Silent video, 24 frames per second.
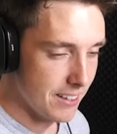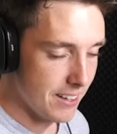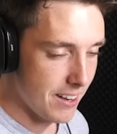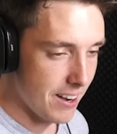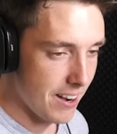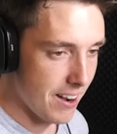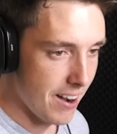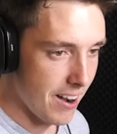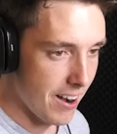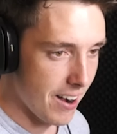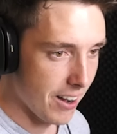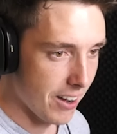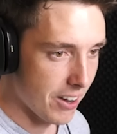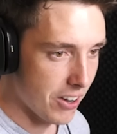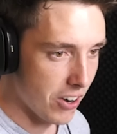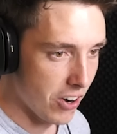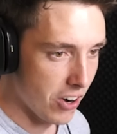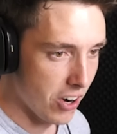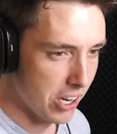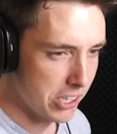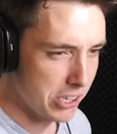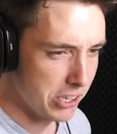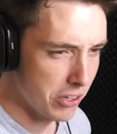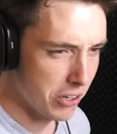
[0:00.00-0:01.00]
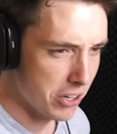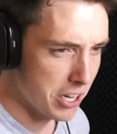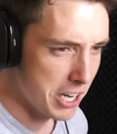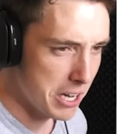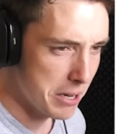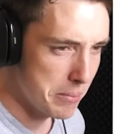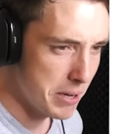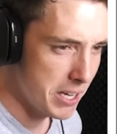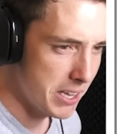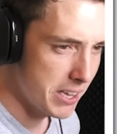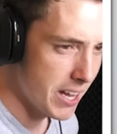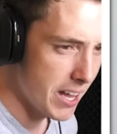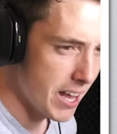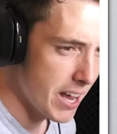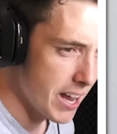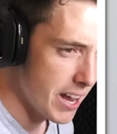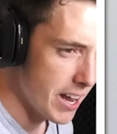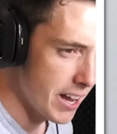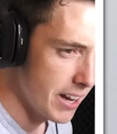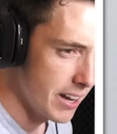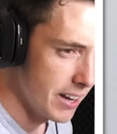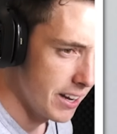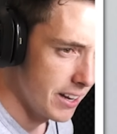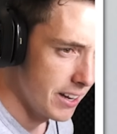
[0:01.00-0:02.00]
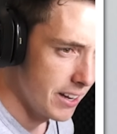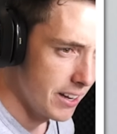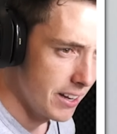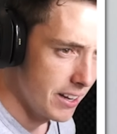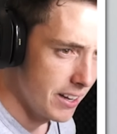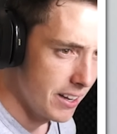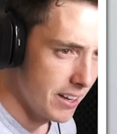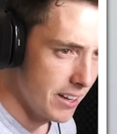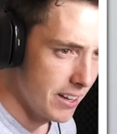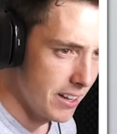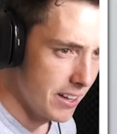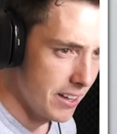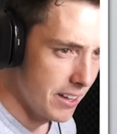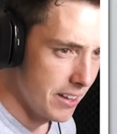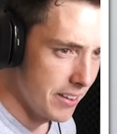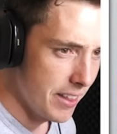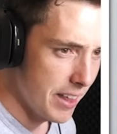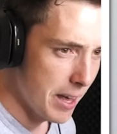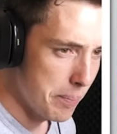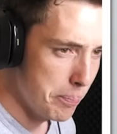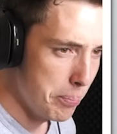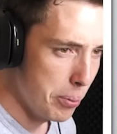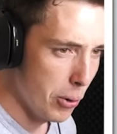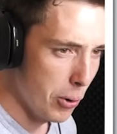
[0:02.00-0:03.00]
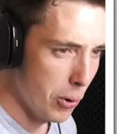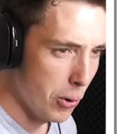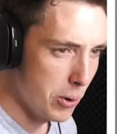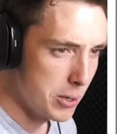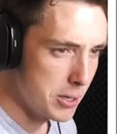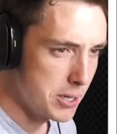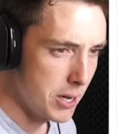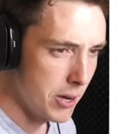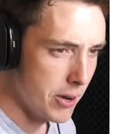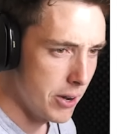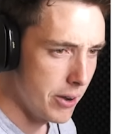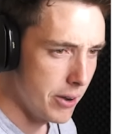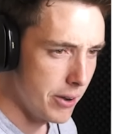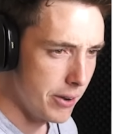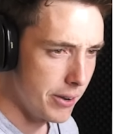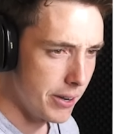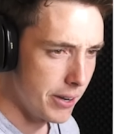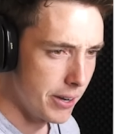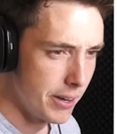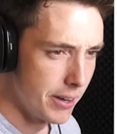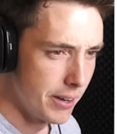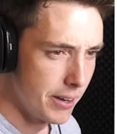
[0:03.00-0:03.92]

Oh, God, look at him in there. That poor dude.